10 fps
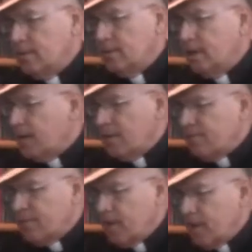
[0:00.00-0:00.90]
Not enough
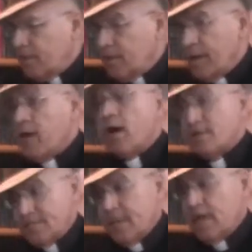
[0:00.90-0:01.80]
time to get
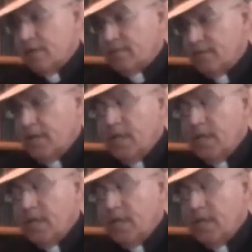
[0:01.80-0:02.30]
ourselves